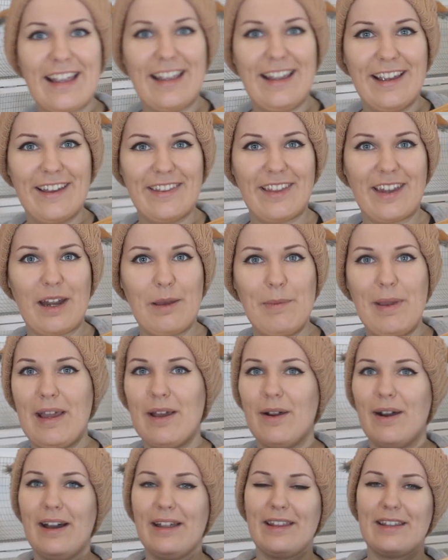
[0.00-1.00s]
here that I made.
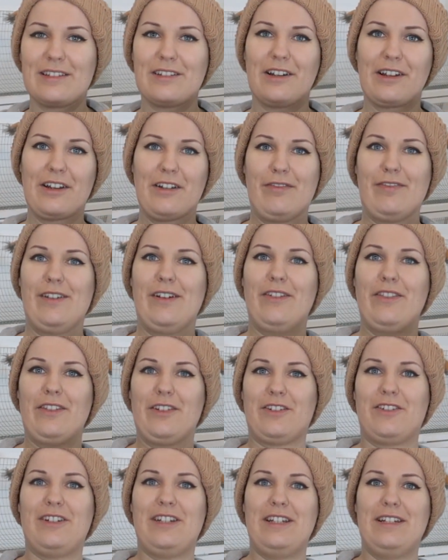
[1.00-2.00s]
Oh, that's not going to fit on the
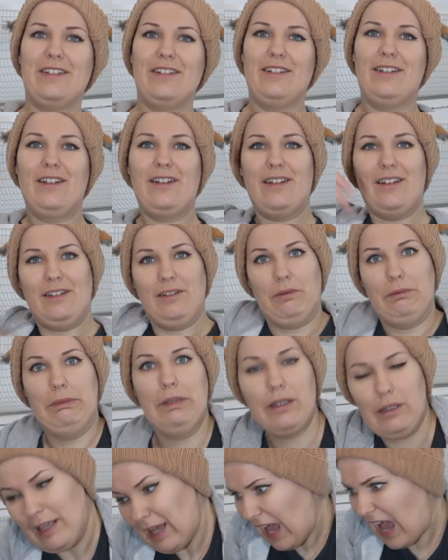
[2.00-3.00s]
screen.
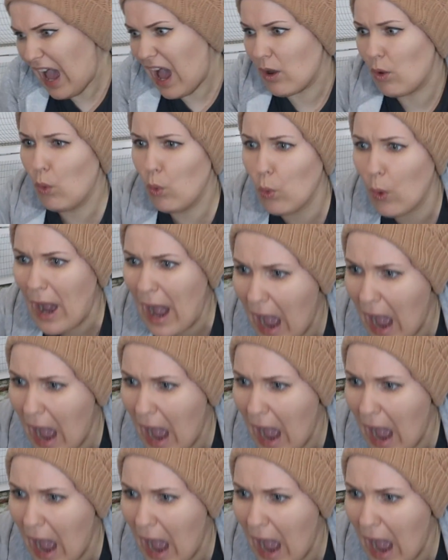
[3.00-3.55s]
Oh,